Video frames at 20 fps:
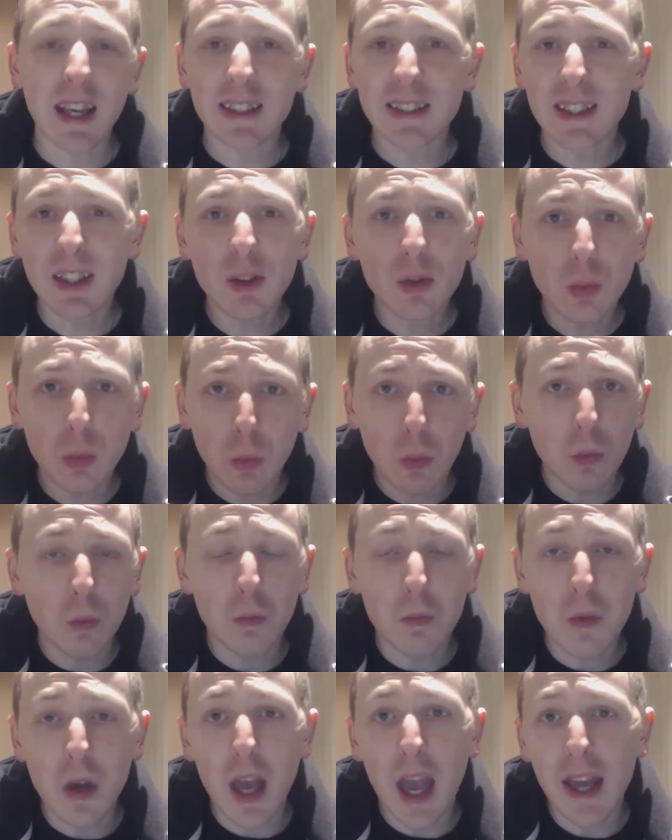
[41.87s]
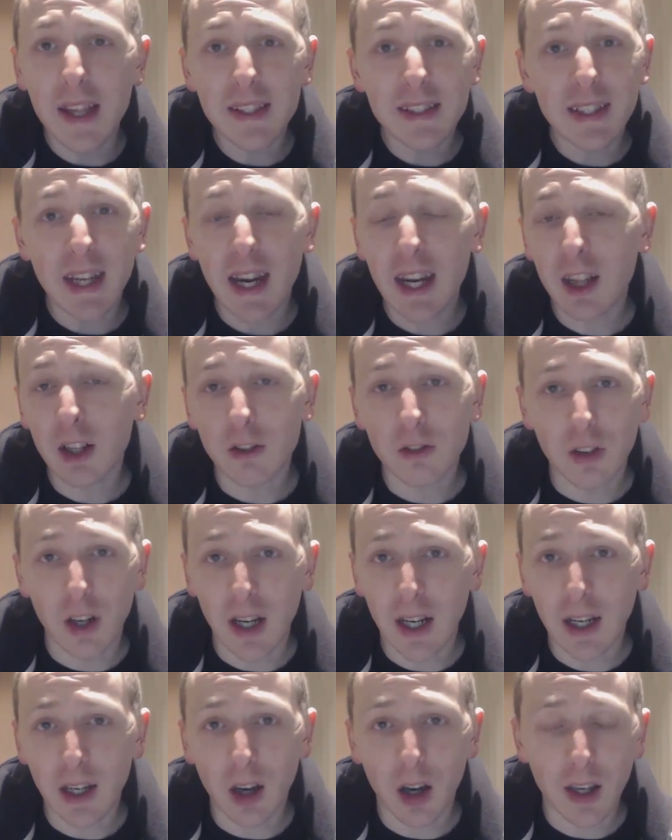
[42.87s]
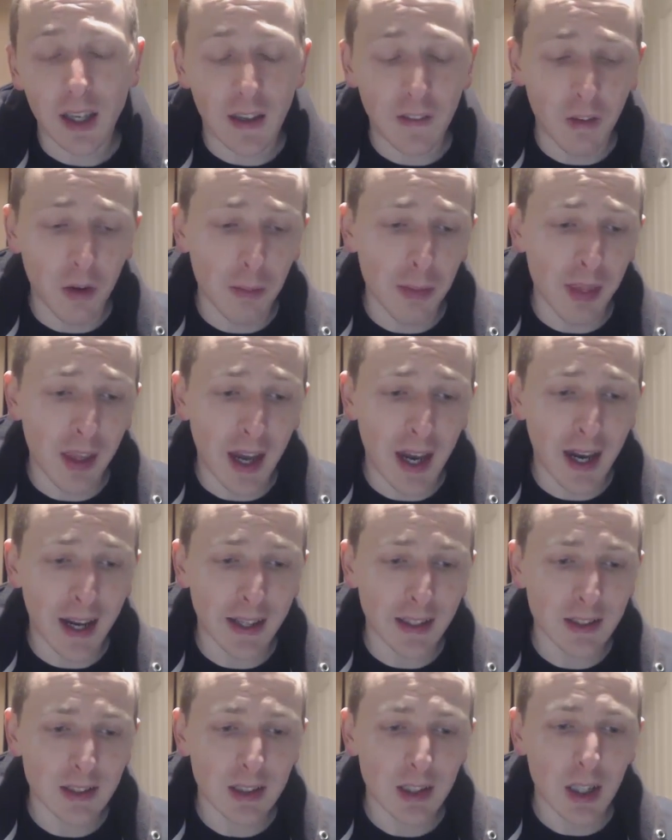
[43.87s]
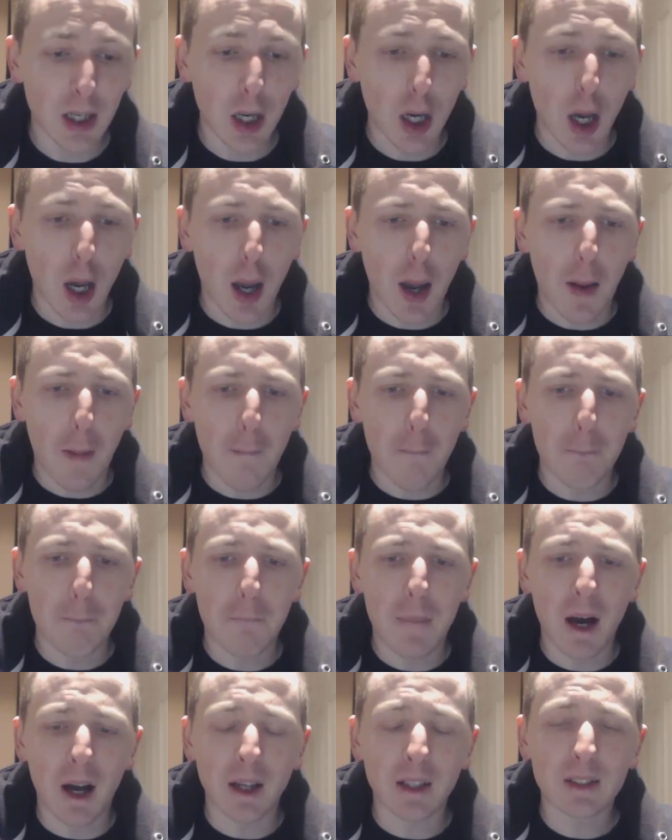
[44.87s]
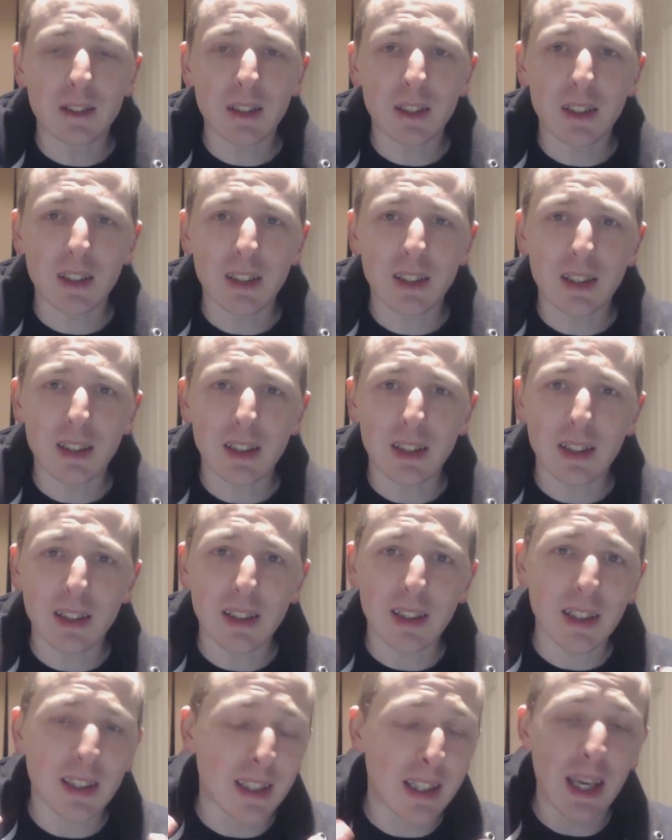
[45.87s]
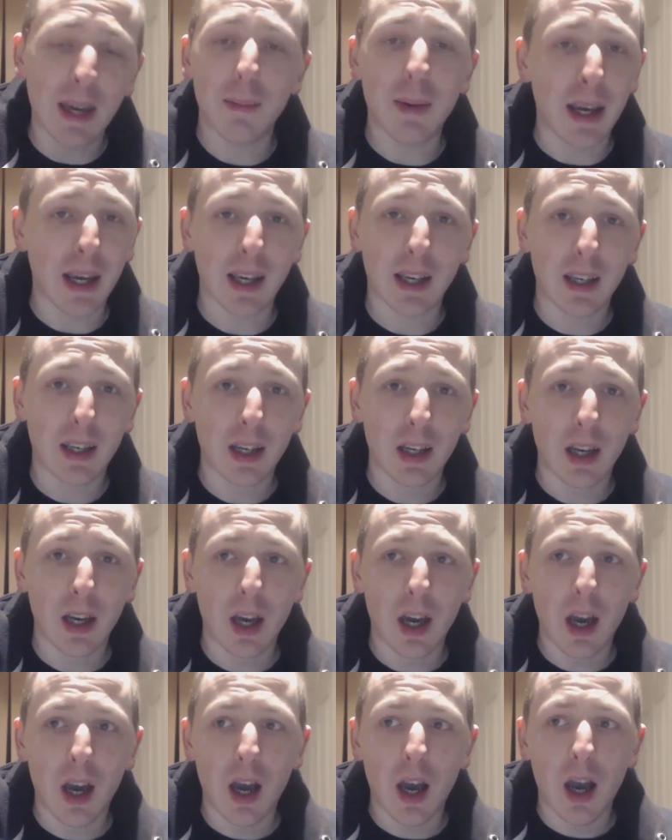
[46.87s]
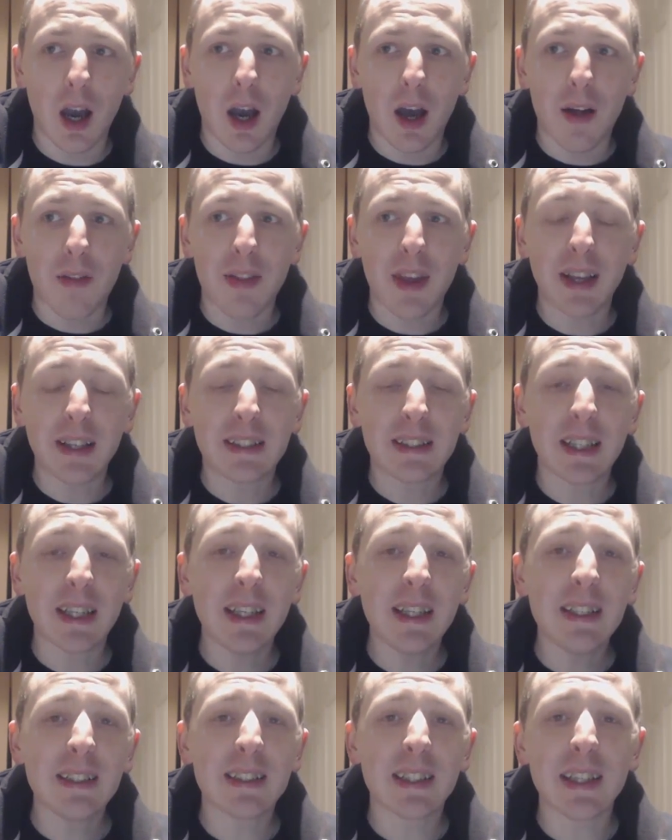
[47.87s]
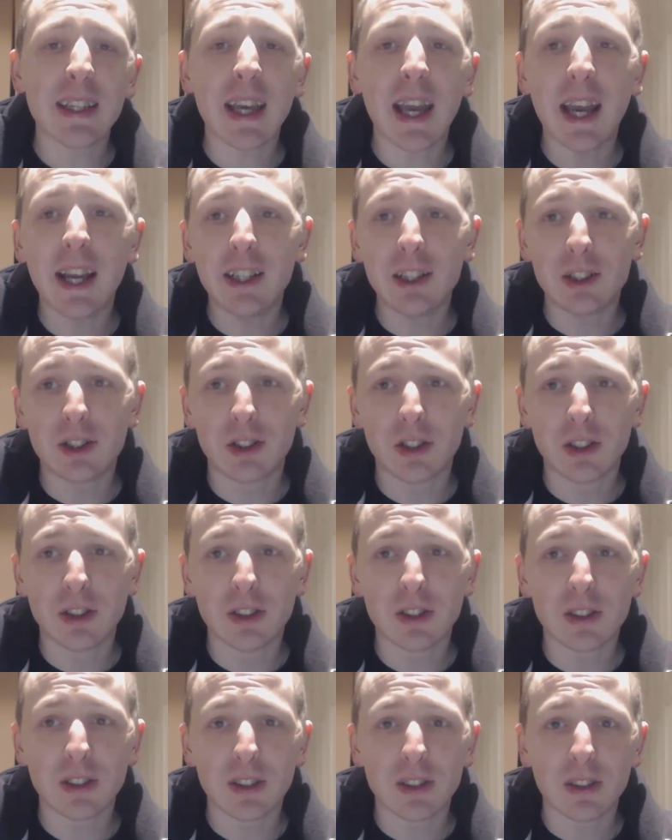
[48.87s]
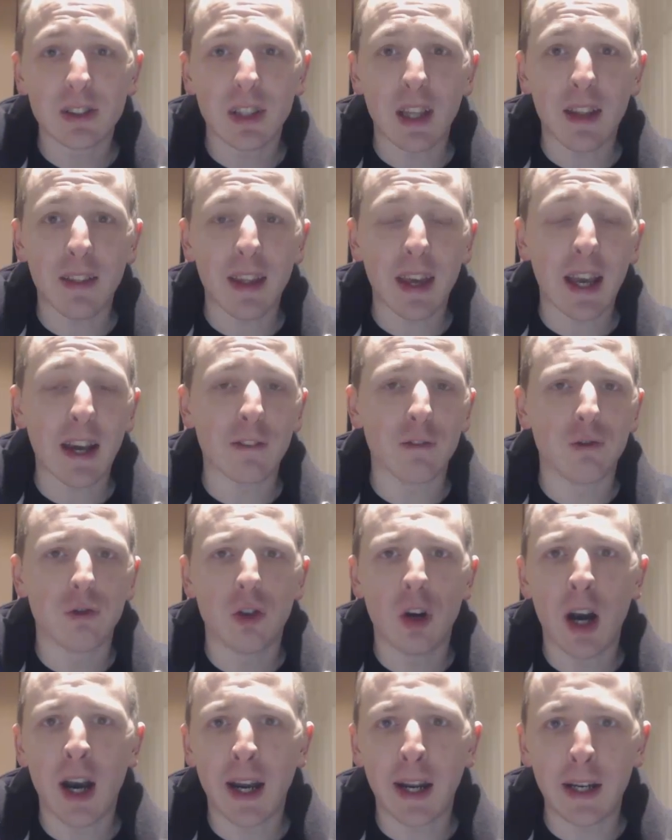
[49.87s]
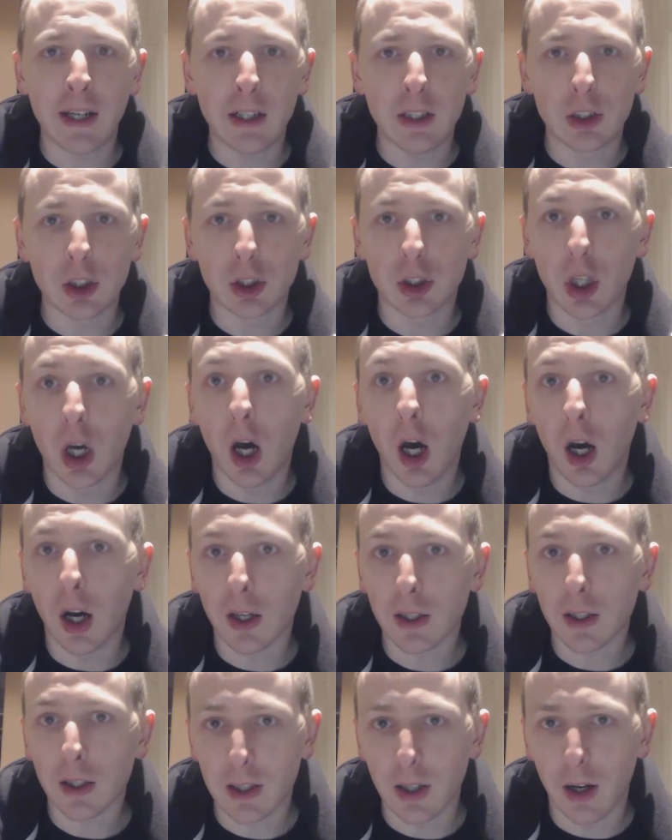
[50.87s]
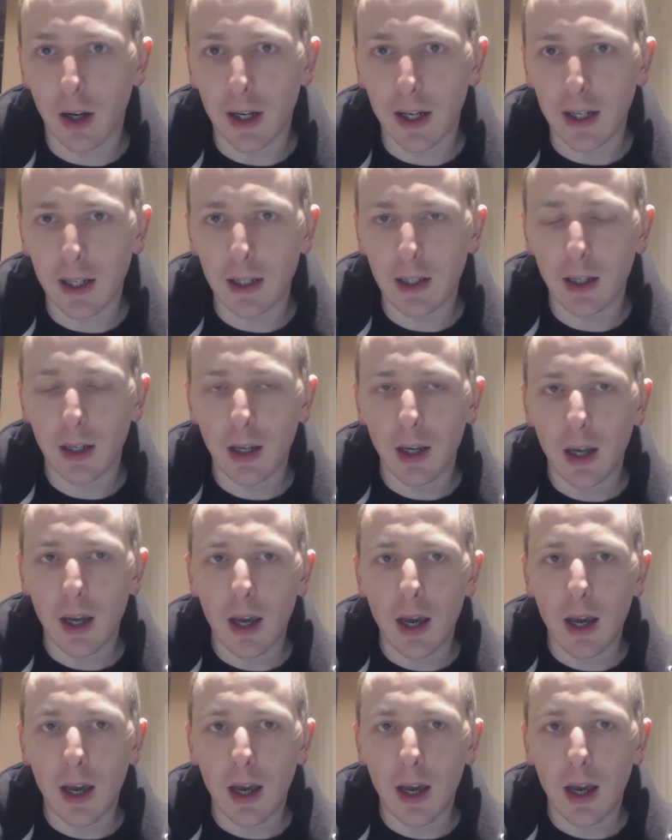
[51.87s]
They're still entertaining the ring, I give them that, but the gimmick. They tease in the entrance that they have rage, a dark side,